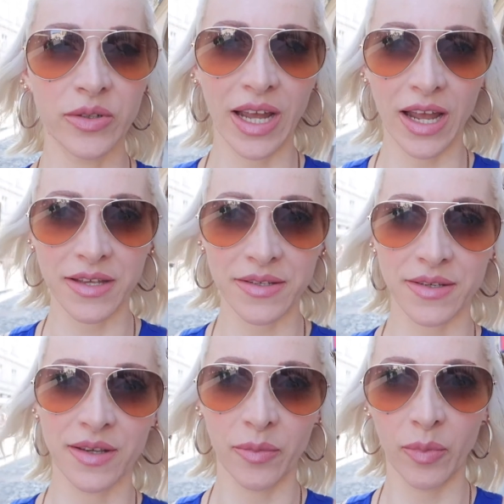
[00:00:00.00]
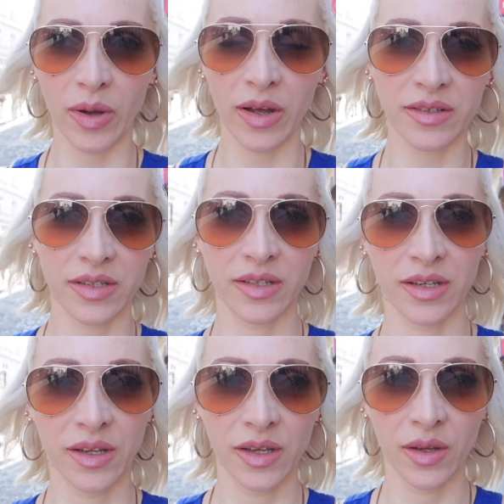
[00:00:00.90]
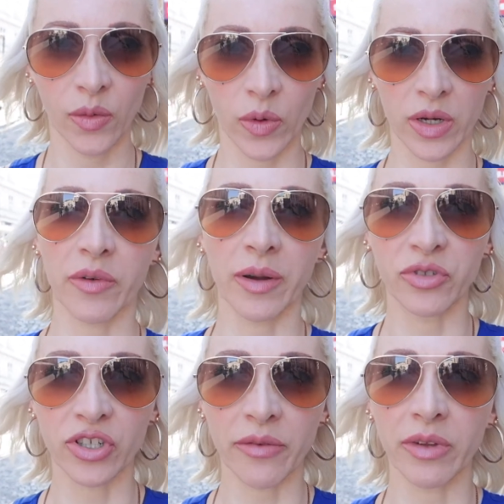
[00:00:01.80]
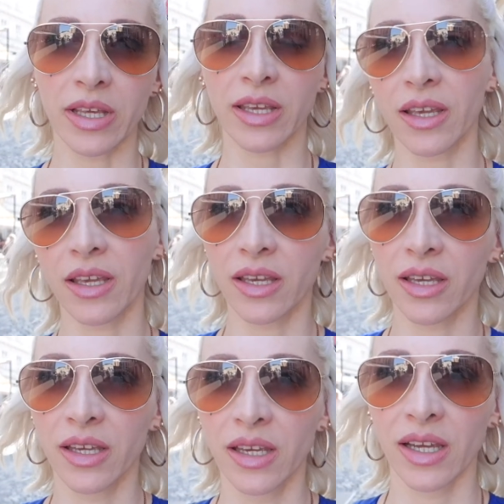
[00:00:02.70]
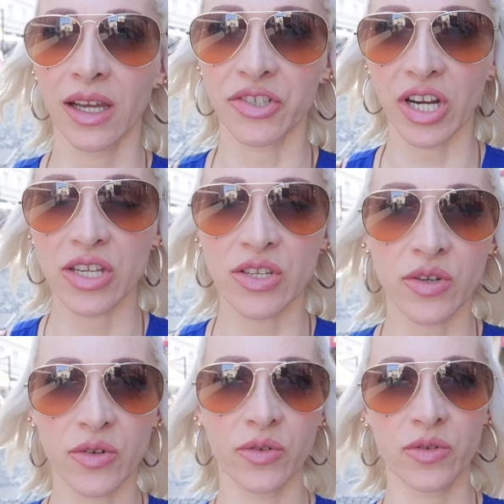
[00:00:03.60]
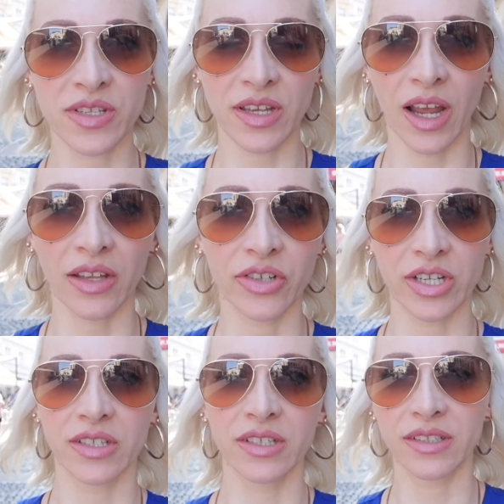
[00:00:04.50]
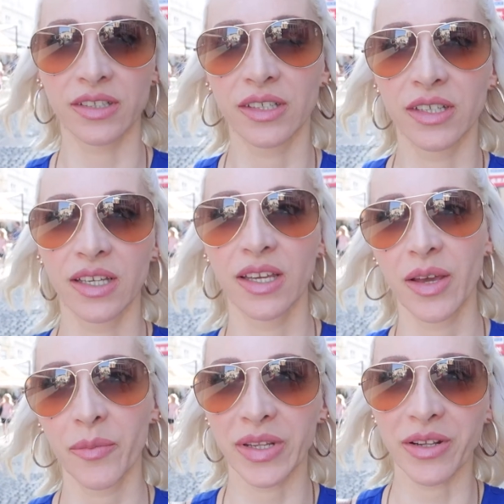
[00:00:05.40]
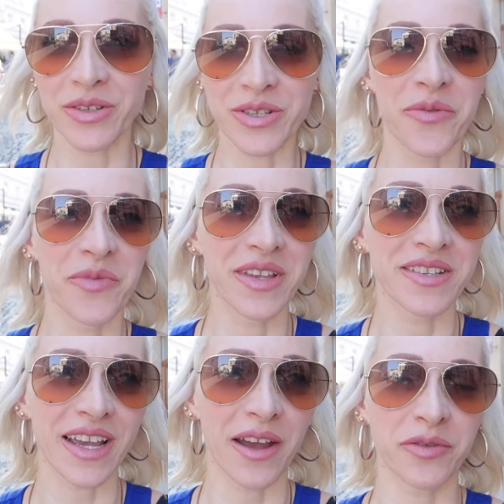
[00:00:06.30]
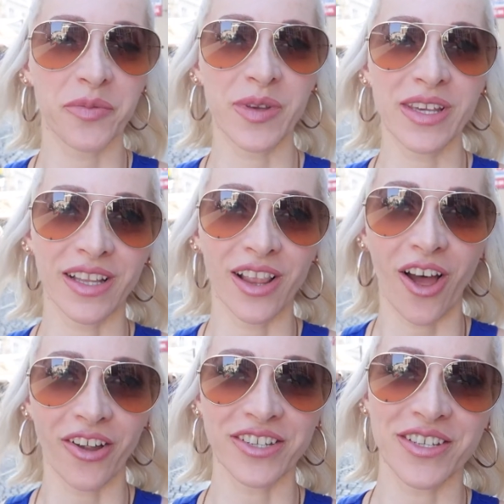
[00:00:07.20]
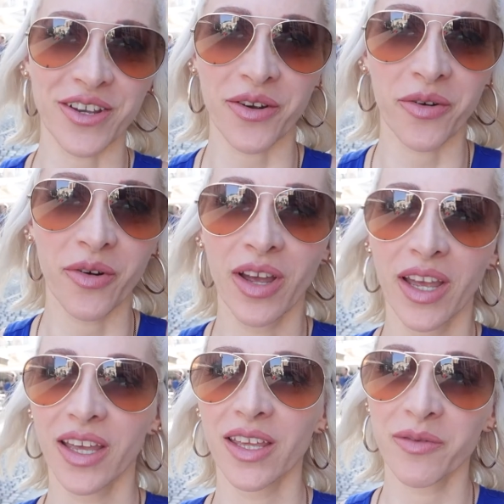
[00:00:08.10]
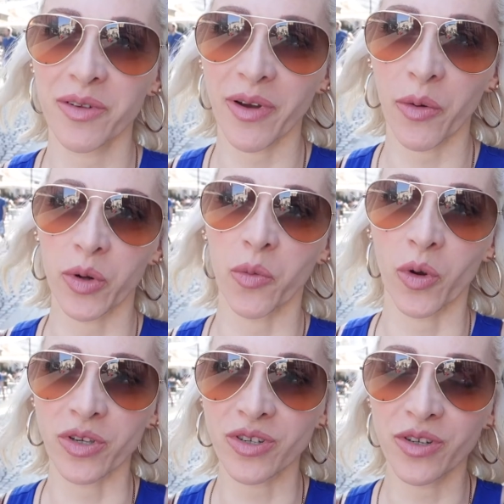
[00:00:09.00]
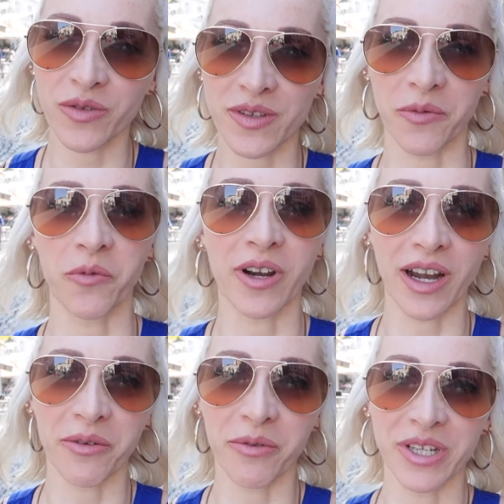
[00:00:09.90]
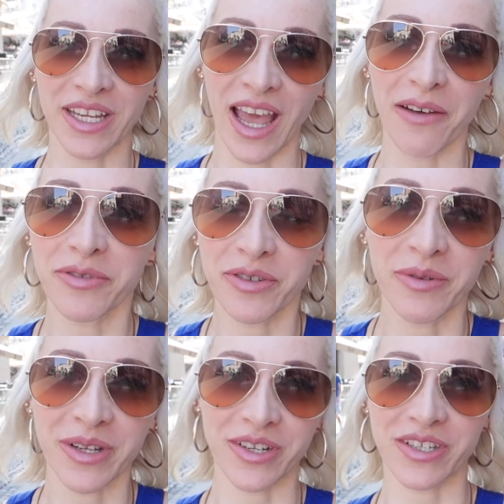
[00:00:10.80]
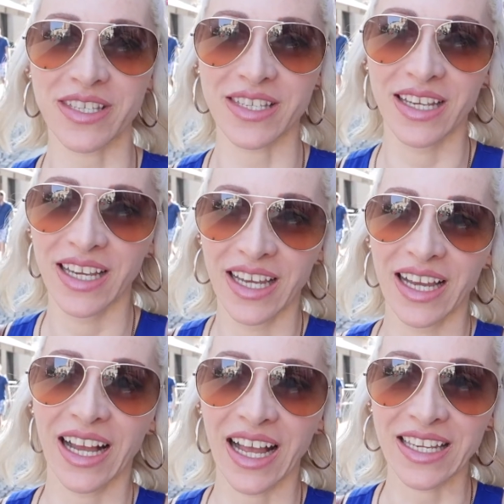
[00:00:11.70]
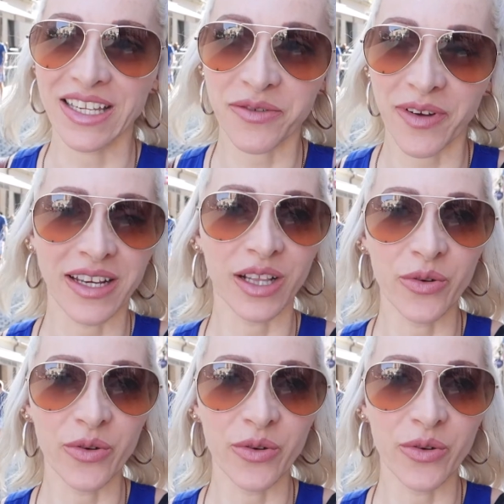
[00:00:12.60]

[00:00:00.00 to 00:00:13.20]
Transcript: you guys, but whenever I'm traveling I try to stay hydrated, but it also means I have to pee a lot. So even if I wouldn't want to go somewhere, I would have to, because I need to find a